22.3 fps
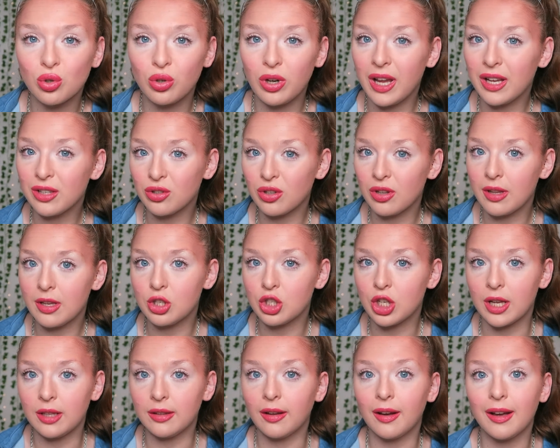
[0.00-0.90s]
next on the
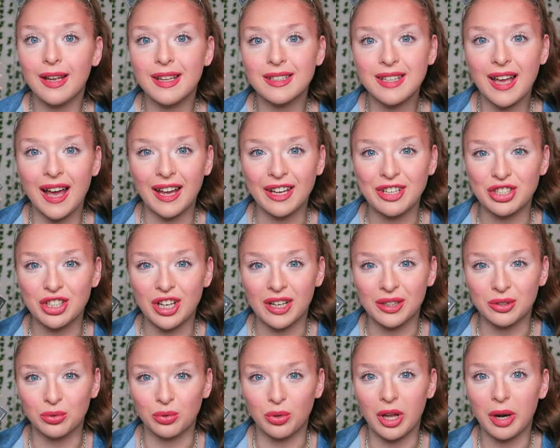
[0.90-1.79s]
agenda is
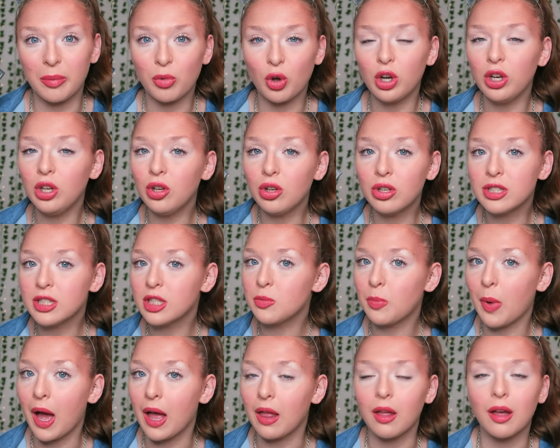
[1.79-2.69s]
eyeshadow, and I'm going to use this
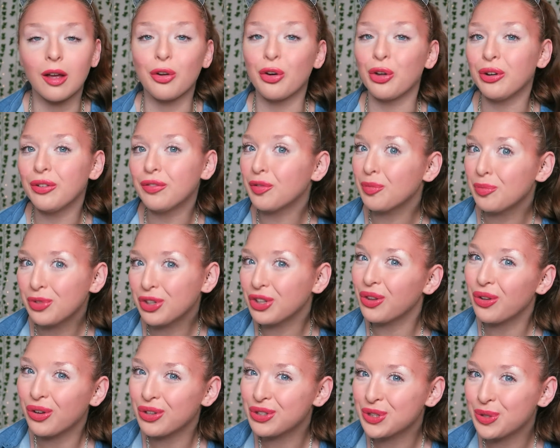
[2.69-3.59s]
palette. I got it from
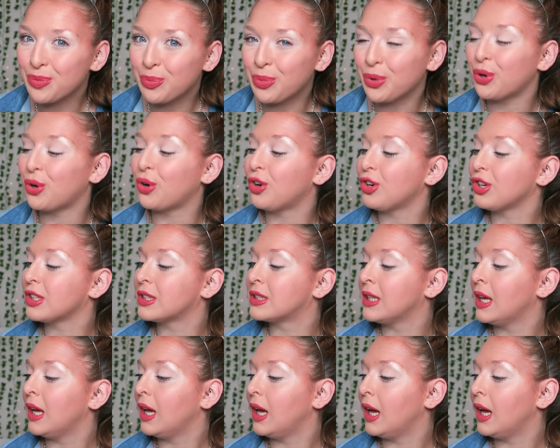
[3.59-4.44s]
Glossybox.